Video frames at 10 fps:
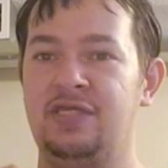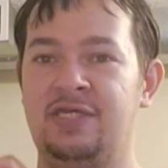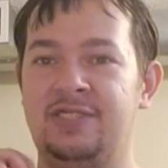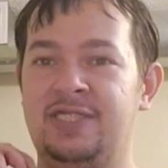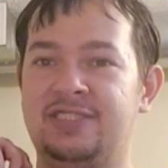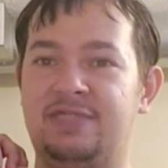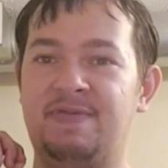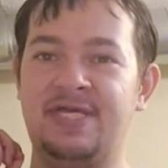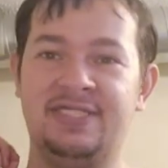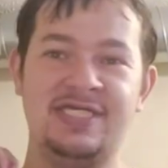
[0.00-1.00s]
It needs to
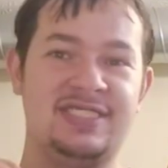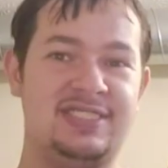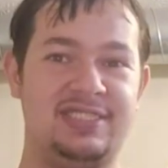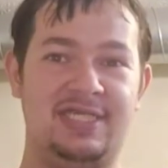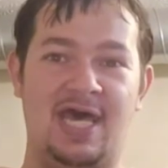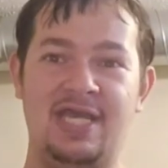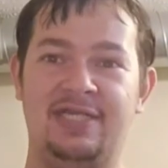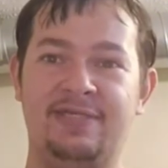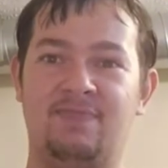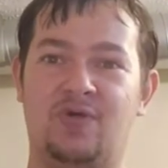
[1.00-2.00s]
be at least
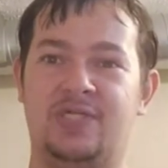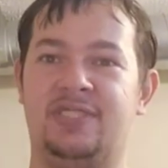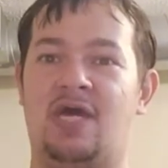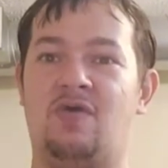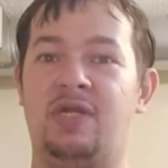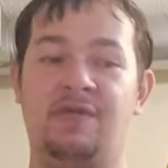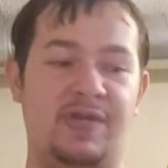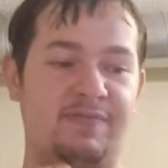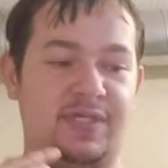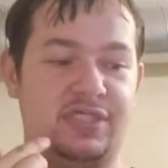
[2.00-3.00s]
slightly more sour,
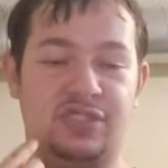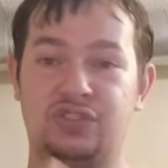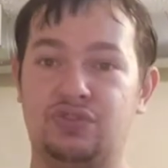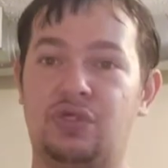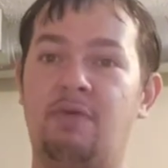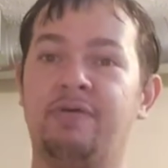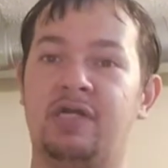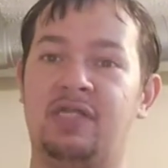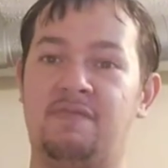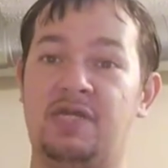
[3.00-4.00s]
even if it's a
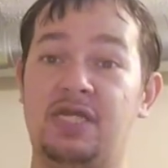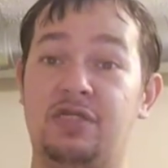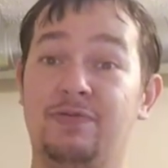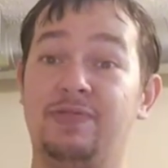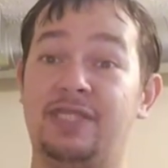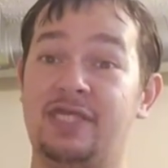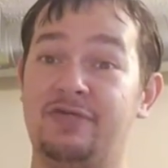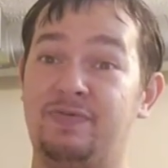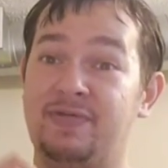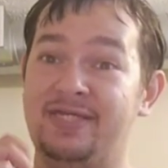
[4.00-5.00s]
strawberry lemonade. You would think it
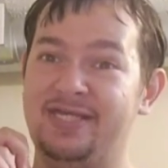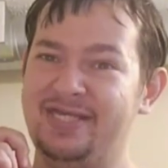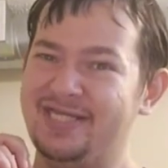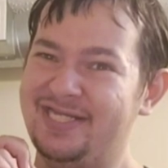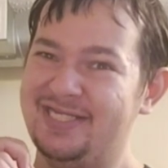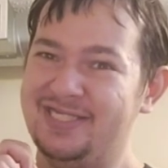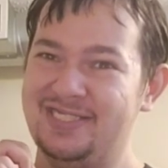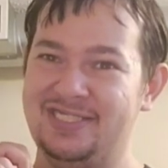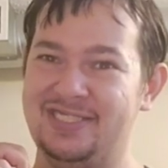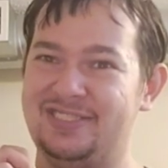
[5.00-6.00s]
would be
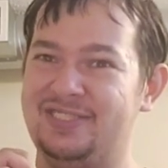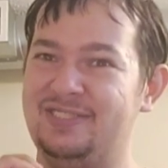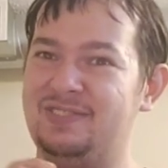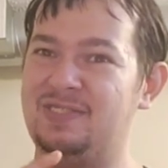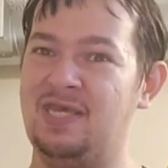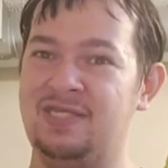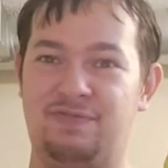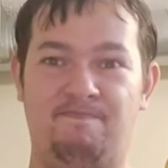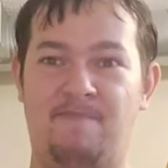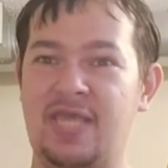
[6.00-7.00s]
just, it's
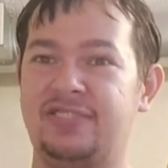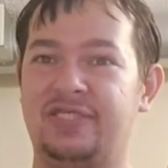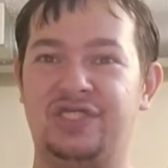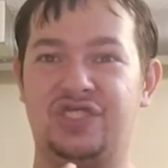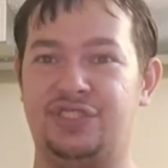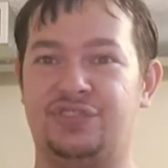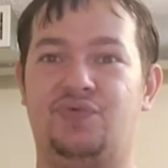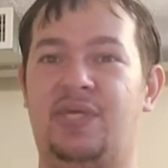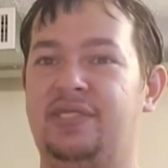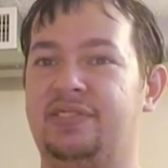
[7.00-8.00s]
basically just
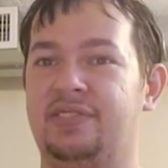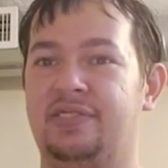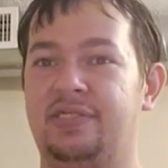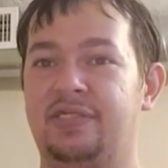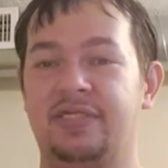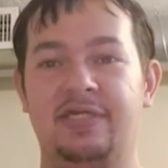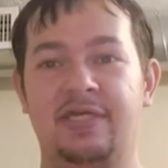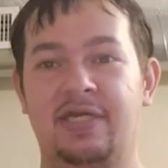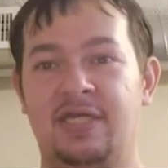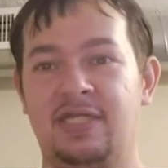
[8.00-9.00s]
sweet.
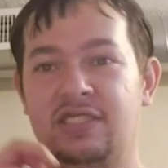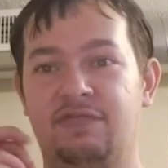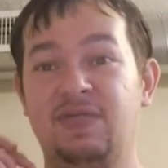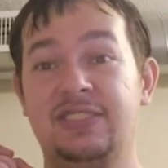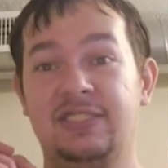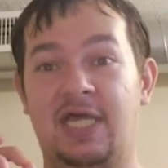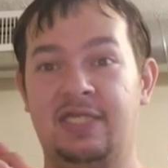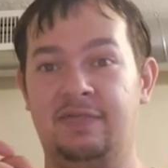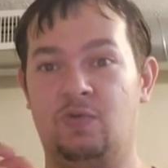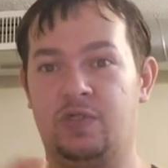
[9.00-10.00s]
It needs to be
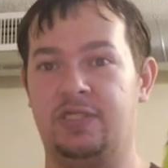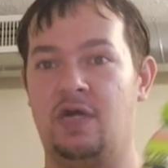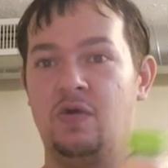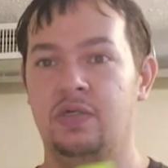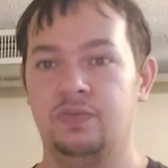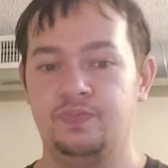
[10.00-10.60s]
slightly more sour.